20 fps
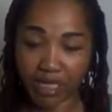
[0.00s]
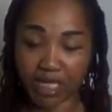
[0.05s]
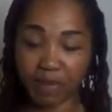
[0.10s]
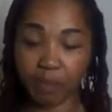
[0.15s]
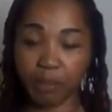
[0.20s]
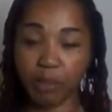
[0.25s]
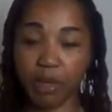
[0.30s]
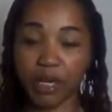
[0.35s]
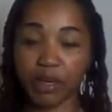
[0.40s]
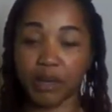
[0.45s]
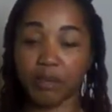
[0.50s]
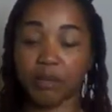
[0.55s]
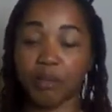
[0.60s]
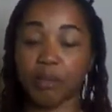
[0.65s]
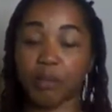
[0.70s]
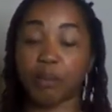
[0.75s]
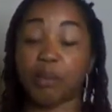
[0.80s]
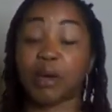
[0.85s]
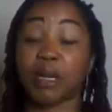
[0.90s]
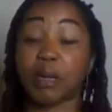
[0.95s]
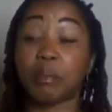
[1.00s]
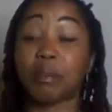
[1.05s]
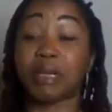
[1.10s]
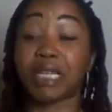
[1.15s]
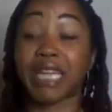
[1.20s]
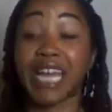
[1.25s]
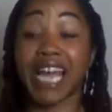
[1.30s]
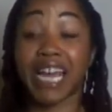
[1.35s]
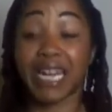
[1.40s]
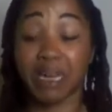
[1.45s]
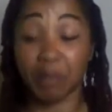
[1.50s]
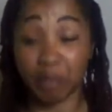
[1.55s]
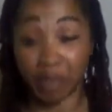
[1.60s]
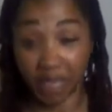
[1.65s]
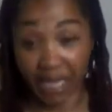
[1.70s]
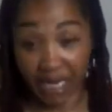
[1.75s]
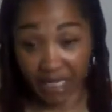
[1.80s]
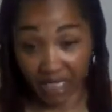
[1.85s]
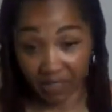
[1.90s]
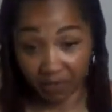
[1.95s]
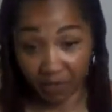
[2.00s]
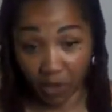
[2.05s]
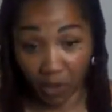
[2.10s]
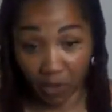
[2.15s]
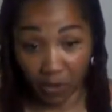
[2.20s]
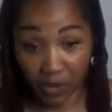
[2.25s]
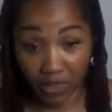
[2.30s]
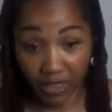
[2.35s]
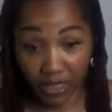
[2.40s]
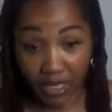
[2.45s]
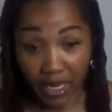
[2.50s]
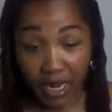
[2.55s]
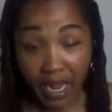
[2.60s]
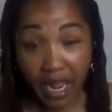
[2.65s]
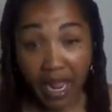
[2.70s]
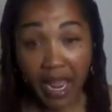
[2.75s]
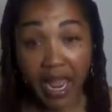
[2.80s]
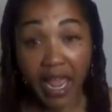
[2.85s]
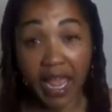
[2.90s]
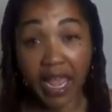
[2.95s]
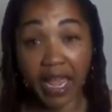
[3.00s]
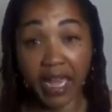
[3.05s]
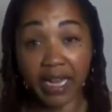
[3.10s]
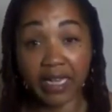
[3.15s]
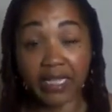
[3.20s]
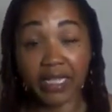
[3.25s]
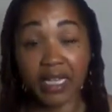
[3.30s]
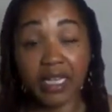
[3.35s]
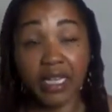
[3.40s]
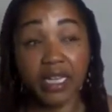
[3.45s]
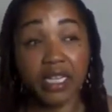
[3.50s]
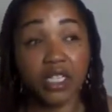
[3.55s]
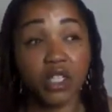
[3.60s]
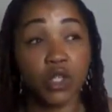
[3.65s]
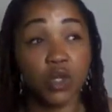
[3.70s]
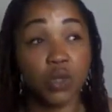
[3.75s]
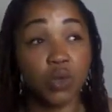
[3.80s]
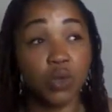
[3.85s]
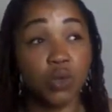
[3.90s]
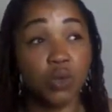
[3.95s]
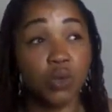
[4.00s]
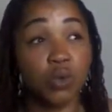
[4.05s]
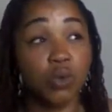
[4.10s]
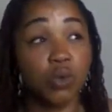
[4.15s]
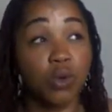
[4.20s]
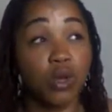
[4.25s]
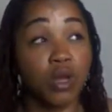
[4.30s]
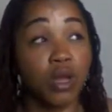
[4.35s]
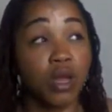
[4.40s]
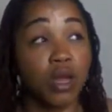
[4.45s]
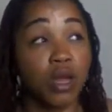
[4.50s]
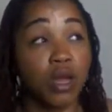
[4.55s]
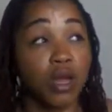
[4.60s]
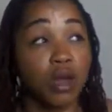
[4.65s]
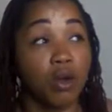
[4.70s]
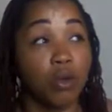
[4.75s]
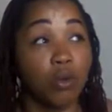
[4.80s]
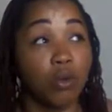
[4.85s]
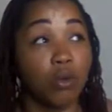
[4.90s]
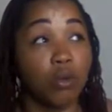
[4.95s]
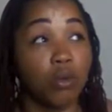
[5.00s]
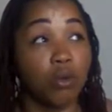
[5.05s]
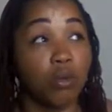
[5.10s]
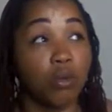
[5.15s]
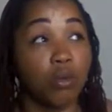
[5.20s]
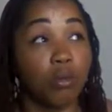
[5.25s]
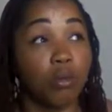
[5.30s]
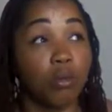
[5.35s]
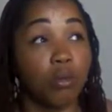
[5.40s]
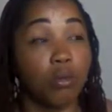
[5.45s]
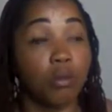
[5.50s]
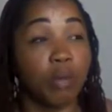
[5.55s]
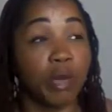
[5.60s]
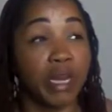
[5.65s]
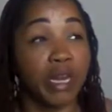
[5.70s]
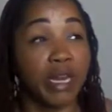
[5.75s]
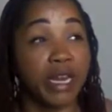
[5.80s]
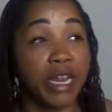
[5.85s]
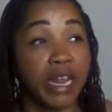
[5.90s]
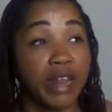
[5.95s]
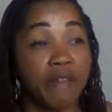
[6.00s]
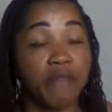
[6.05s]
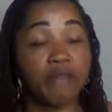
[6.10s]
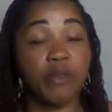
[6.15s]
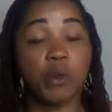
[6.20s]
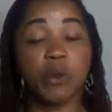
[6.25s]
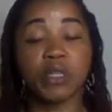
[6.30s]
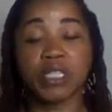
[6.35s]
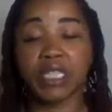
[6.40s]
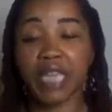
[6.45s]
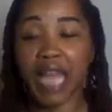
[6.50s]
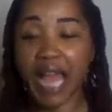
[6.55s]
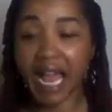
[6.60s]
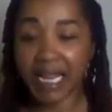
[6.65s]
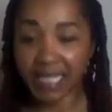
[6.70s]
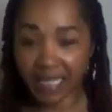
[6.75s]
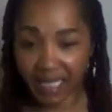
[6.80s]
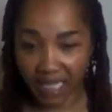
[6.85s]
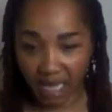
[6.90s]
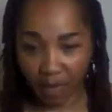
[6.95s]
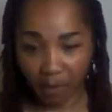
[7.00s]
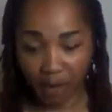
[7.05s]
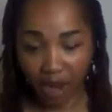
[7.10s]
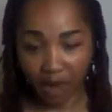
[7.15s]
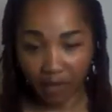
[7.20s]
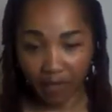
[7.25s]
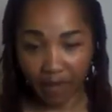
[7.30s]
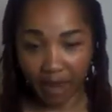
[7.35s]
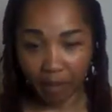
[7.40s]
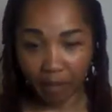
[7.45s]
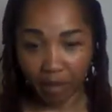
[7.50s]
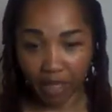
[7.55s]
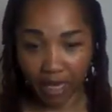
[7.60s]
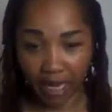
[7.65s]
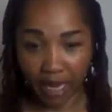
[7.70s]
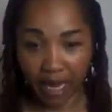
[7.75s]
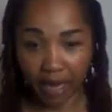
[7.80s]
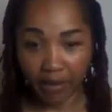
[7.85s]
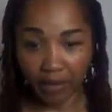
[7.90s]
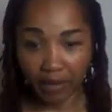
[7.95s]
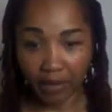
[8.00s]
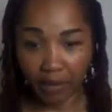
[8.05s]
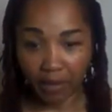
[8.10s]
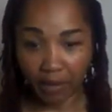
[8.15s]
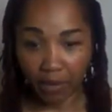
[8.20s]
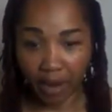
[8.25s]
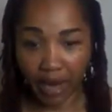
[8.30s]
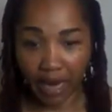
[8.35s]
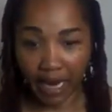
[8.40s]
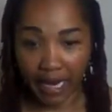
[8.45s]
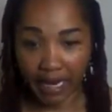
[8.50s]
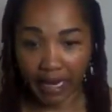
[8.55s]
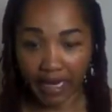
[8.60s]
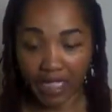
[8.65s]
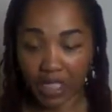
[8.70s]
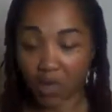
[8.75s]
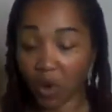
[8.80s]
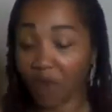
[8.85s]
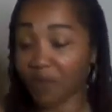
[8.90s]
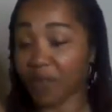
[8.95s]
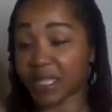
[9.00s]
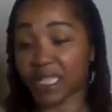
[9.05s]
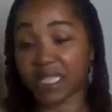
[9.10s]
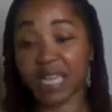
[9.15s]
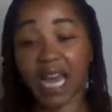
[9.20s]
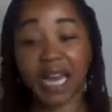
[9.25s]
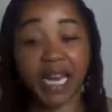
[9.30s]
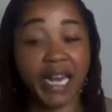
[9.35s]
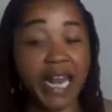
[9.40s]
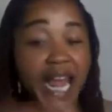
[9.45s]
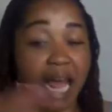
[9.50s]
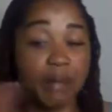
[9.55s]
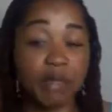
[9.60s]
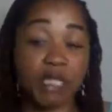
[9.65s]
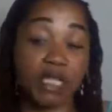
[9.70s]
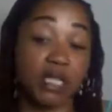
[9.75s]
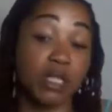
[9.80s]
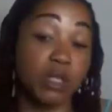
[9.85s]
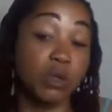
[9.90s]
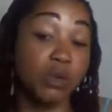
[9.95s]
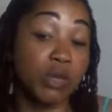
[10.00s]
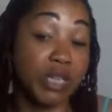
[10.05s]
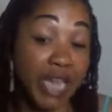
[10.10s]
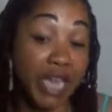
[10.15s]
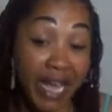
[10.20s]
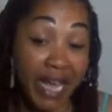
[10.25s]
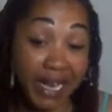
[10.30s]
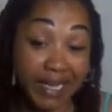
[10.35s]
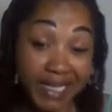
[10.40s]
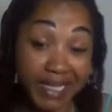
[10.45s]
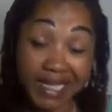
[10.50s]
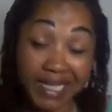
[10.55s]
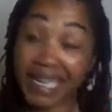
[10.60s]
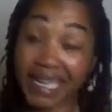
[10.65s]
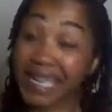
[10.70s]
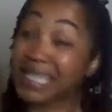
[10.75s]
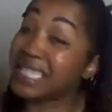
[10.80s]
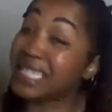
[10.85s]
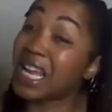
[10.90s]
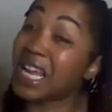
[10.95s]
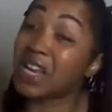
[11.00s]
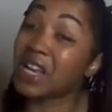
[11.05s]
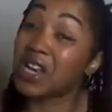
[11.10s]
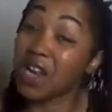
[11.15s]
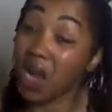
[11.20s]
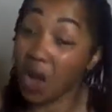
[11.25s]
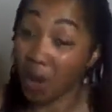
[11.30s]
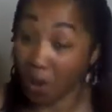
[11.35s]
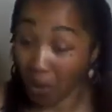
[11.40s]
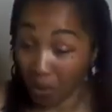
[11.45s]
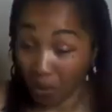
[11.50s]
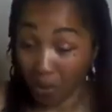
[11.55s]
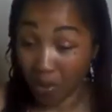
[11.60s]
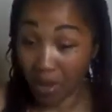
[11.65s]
but to put a plan in place first, and to be enthusiastic about that plan, right? So if it's not an absolute yes, it's a no.